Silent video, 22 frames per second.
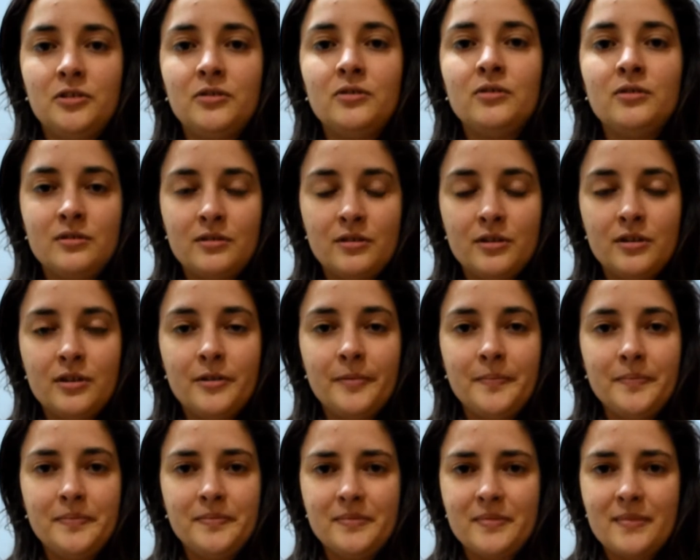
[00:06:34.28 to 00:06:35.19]
you know,
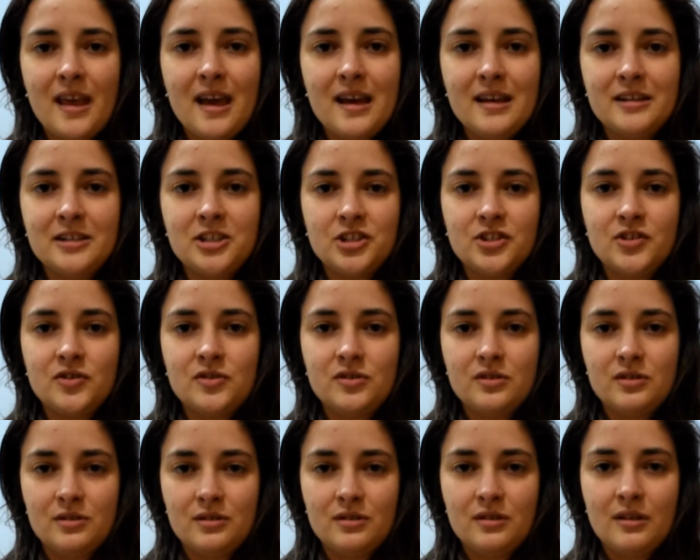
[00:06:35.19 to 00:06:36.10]
and
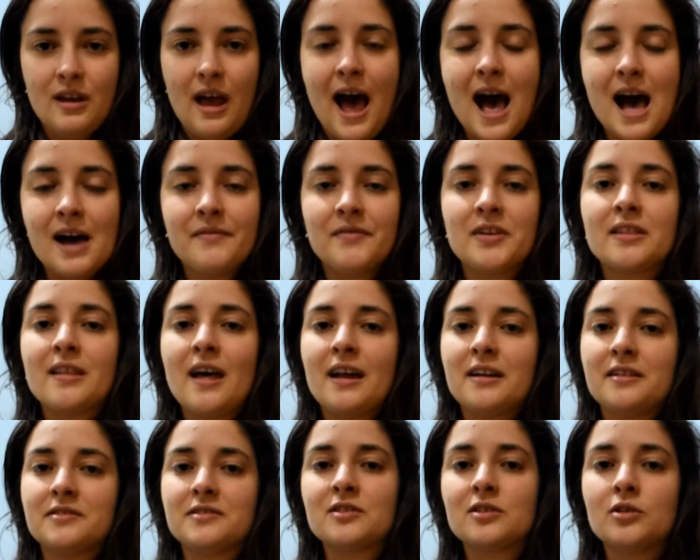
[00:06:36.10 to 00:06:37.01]
just having
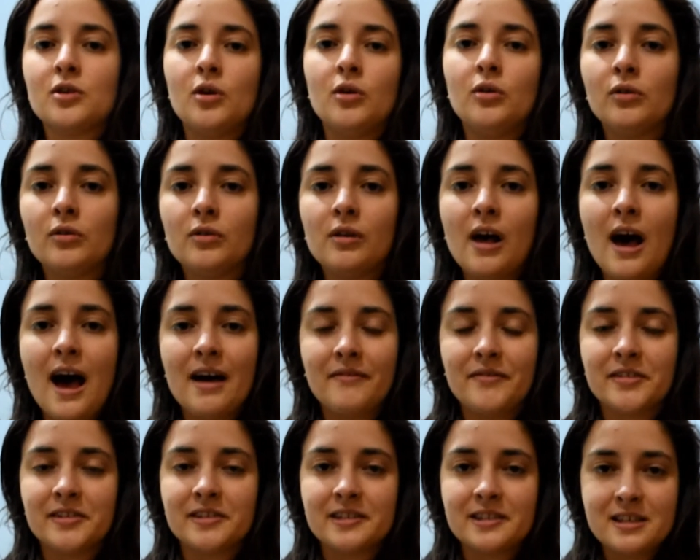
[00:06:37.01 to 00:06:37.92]
that as a goal,
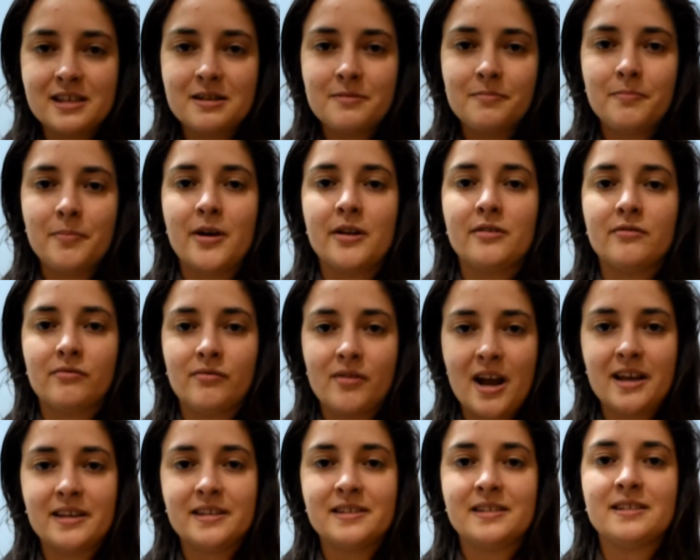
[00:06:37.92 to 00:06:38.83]
having sleep and
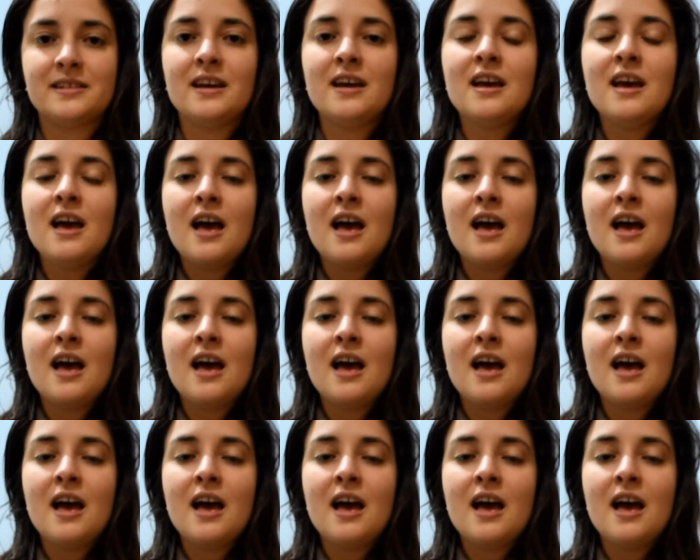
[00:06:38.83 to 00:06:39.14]
rest